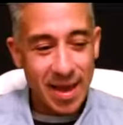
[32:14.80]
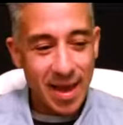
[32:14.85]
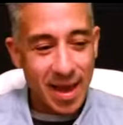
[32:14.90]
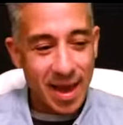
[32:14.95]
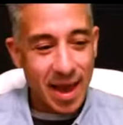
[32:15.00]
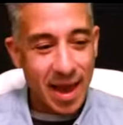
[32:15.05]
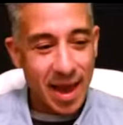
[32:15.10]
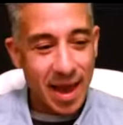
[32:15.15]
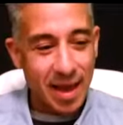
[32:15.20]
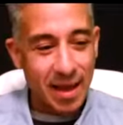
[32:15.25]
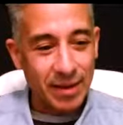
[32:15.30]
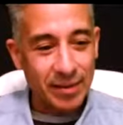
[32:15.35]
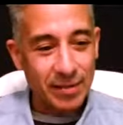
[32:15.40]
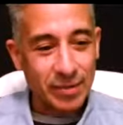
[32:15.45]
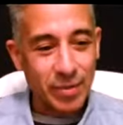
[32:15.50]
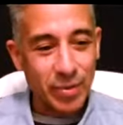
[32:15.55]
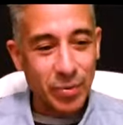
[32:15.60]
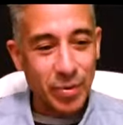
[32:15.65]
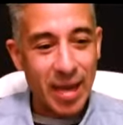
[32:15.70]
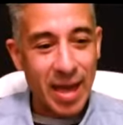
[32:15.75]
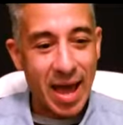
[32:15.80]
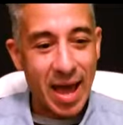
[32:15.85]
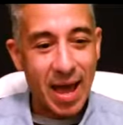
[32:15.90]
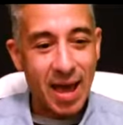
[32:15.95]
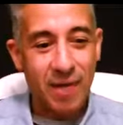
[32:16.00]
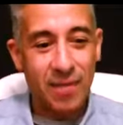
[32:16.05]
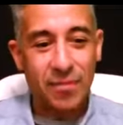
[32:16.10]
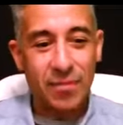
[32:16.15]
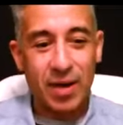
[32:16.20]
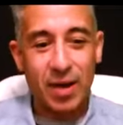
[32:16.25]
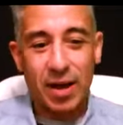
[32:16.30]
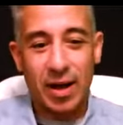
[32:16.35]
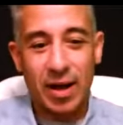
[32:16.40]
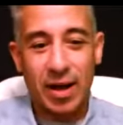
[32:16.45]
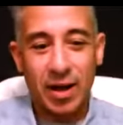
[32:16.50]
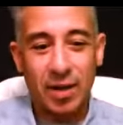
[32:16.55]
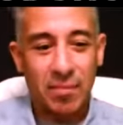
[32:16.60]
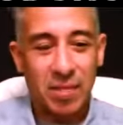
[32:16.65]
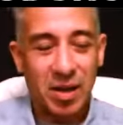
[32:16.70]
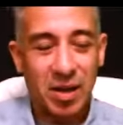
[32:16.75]
And we have uh,
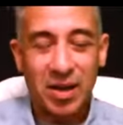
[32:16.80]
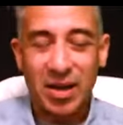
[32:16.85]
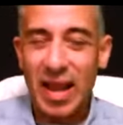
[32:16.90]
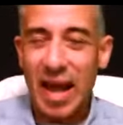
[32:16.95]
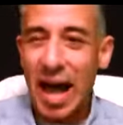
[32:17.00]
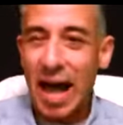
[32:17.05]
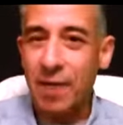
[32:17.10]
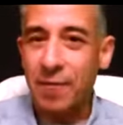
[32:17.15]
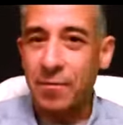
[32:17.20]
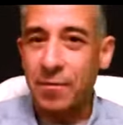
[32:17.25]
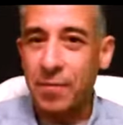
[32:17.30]
um, a lot of